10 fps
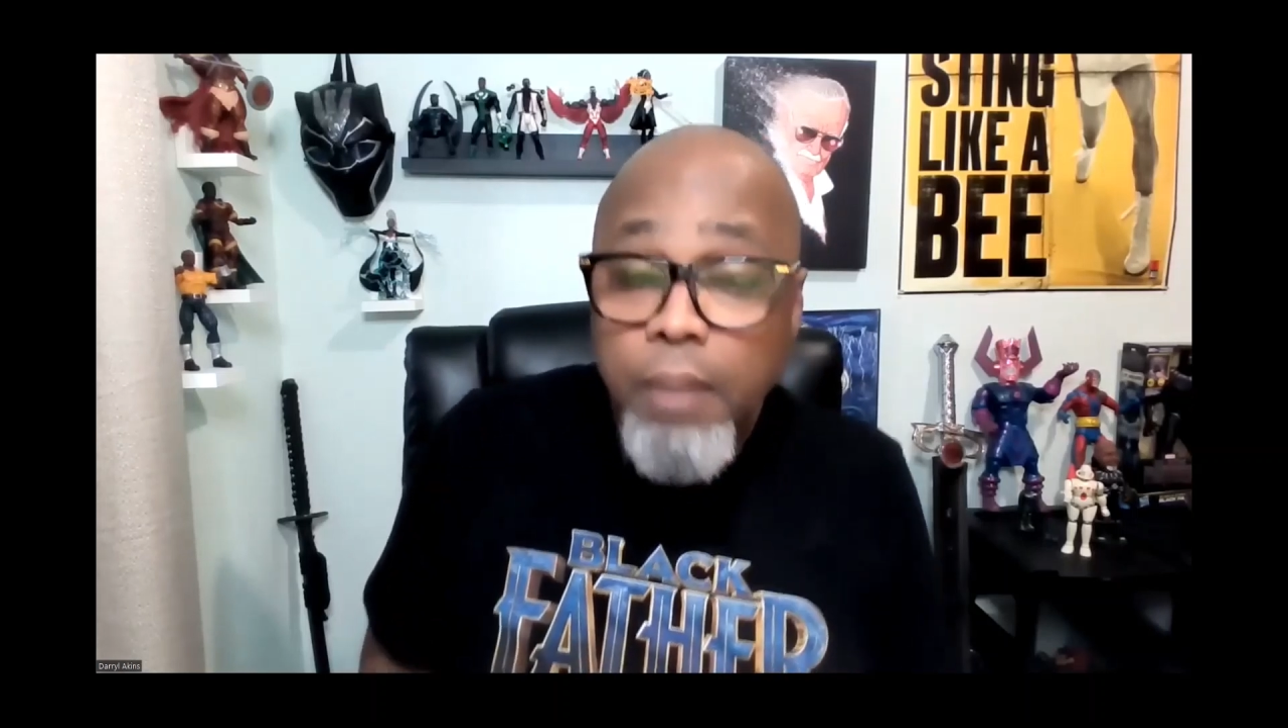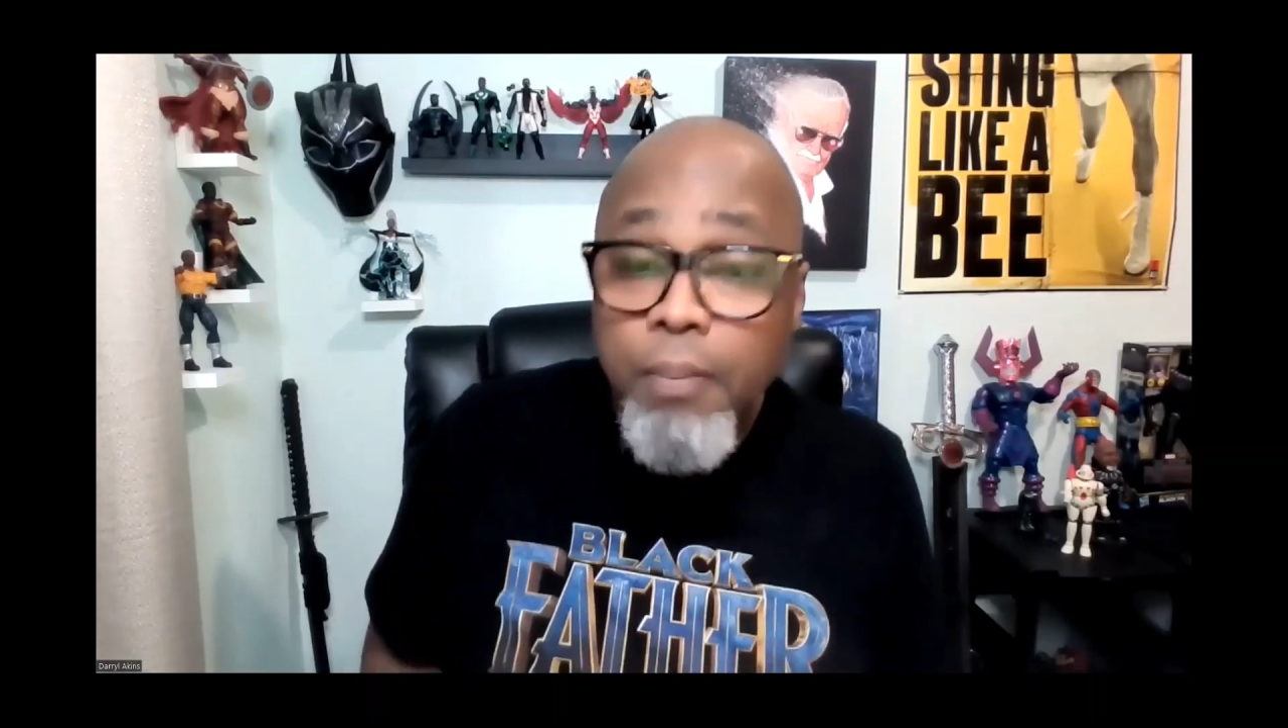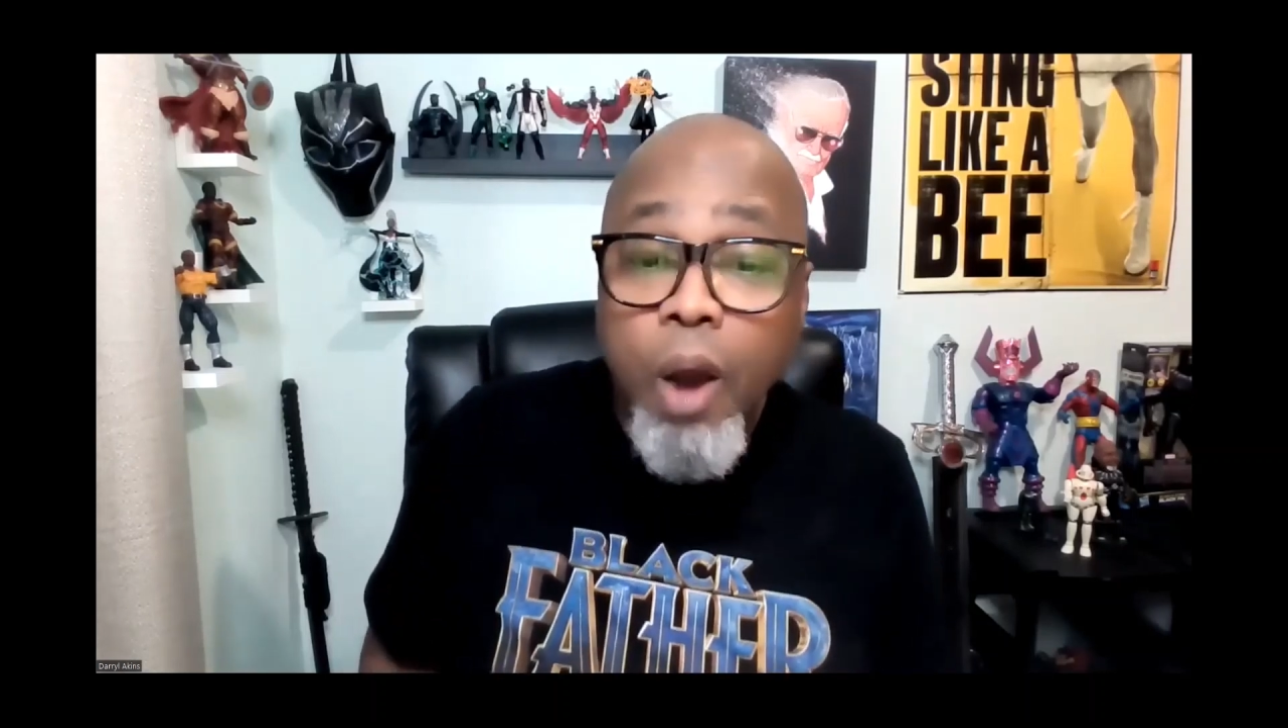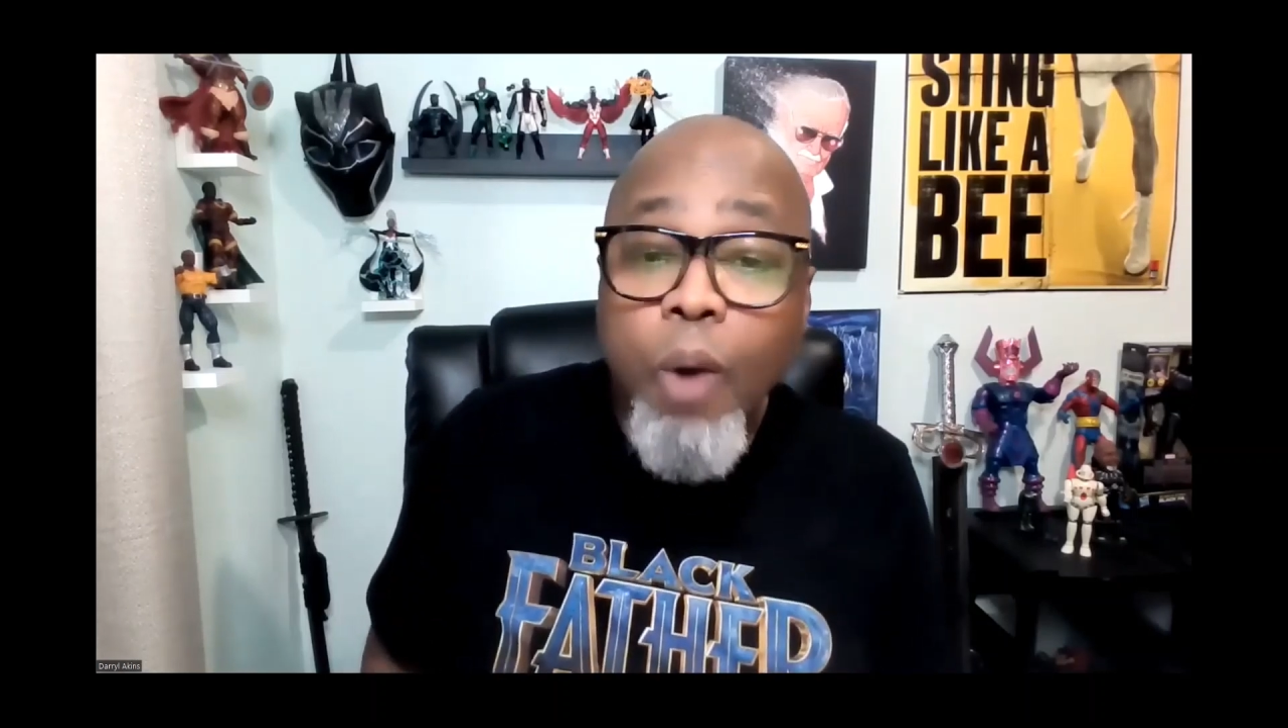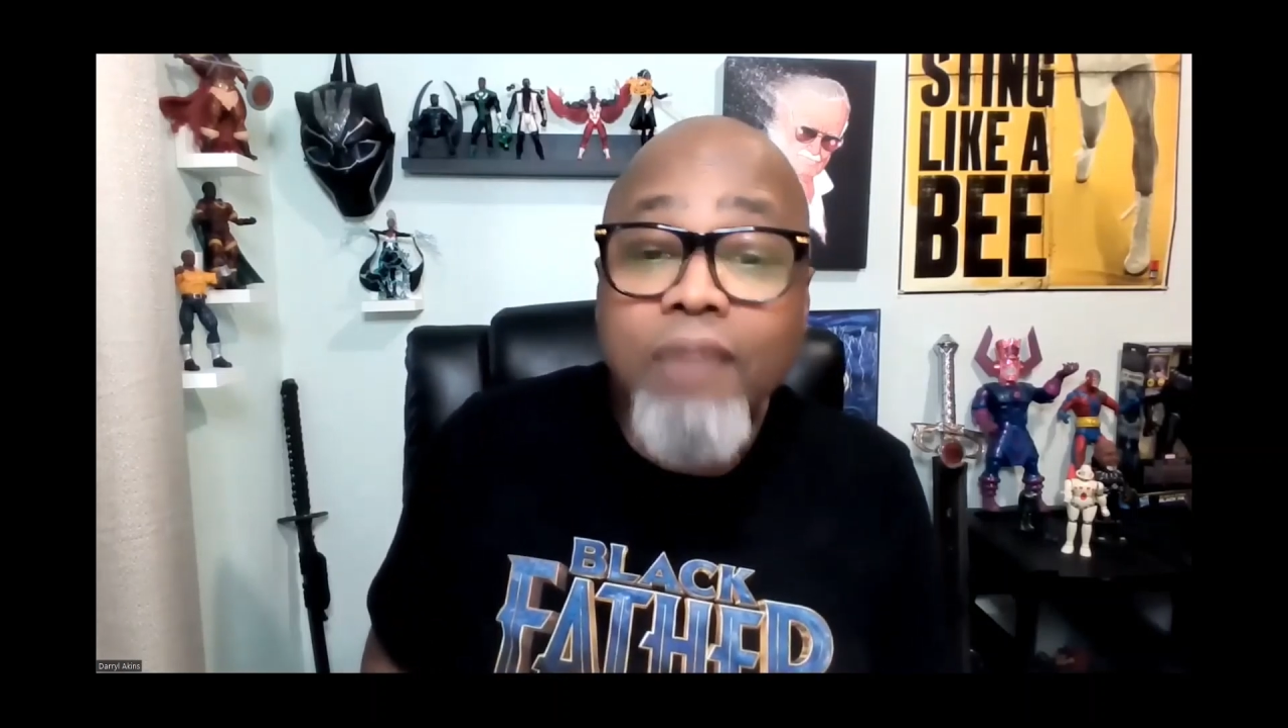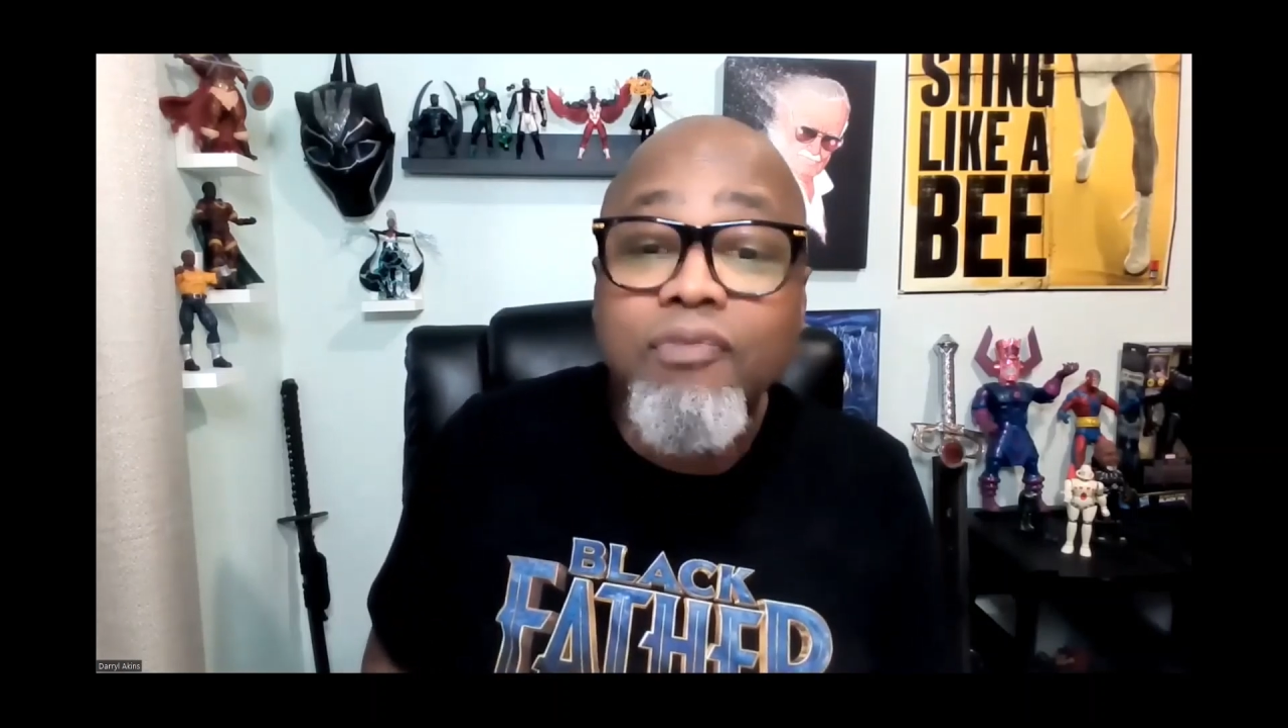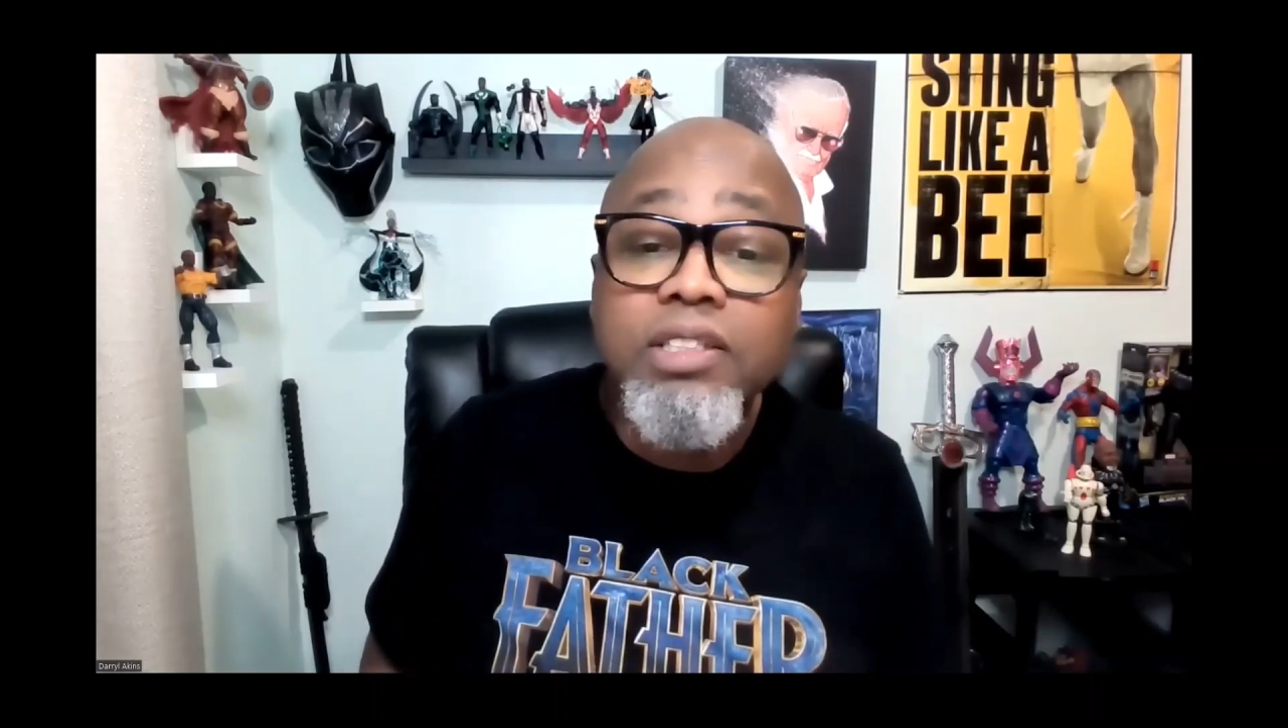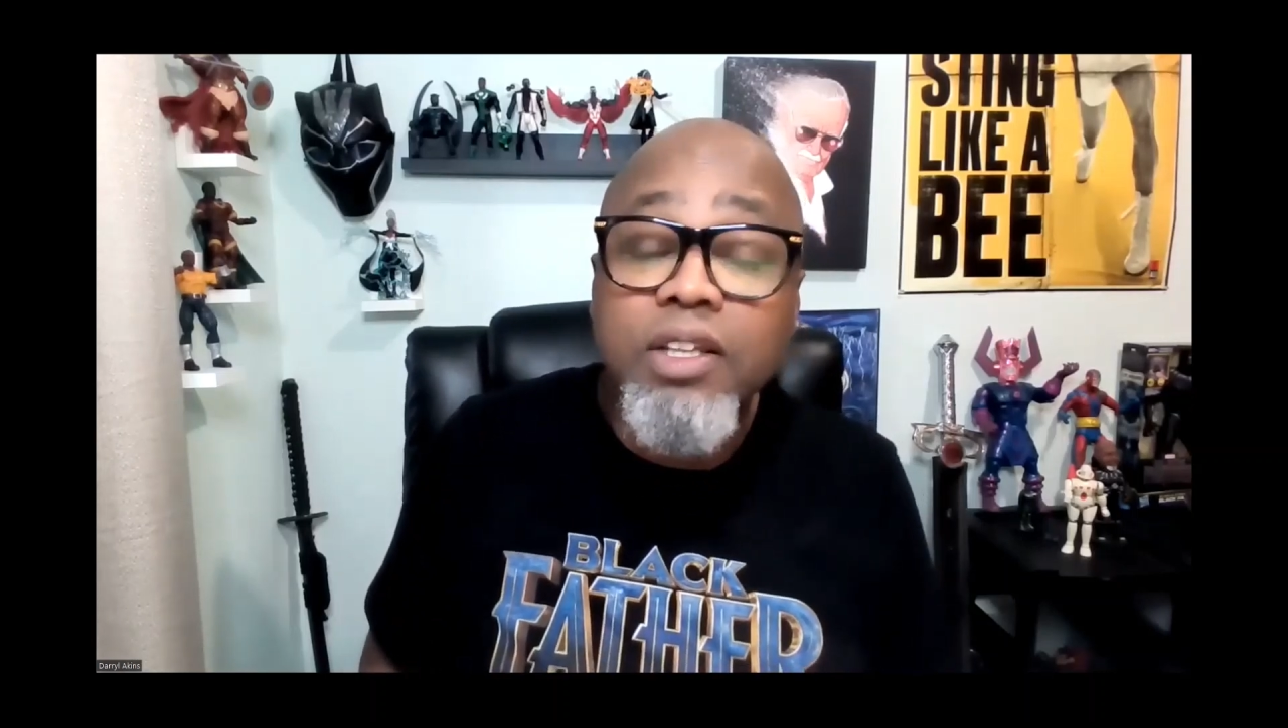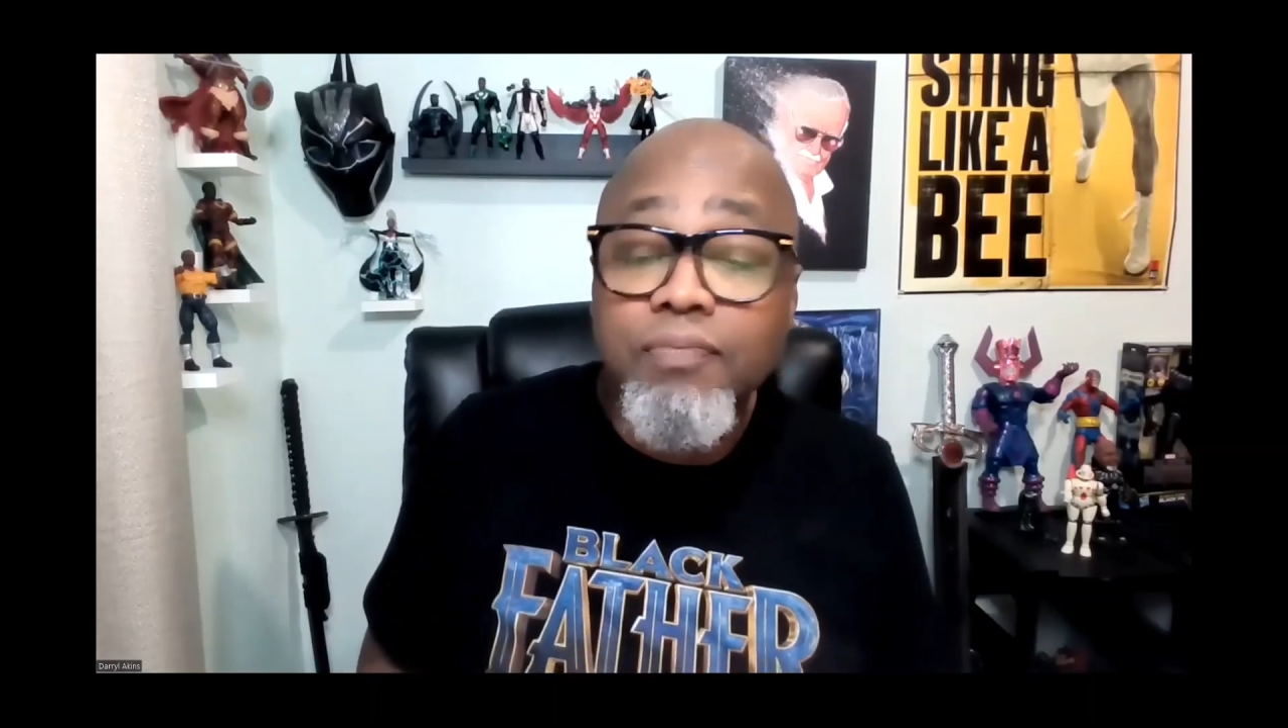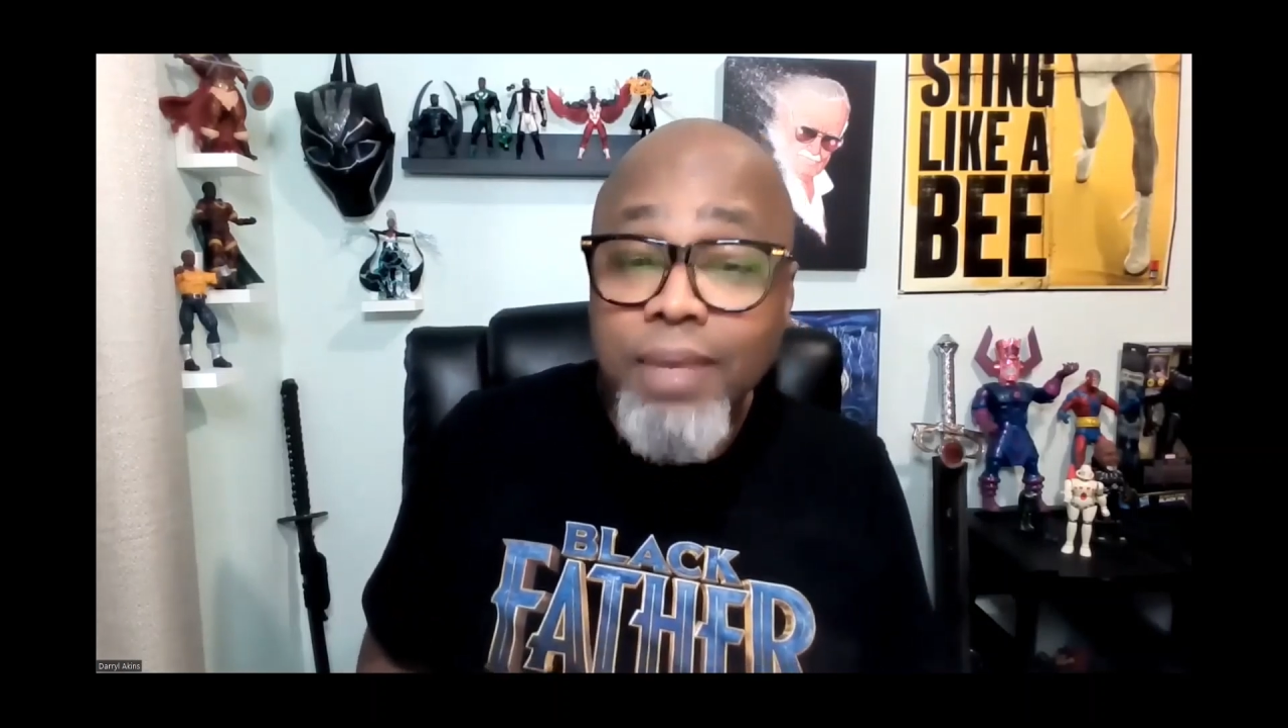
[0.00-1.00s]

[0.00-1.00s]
My wife is of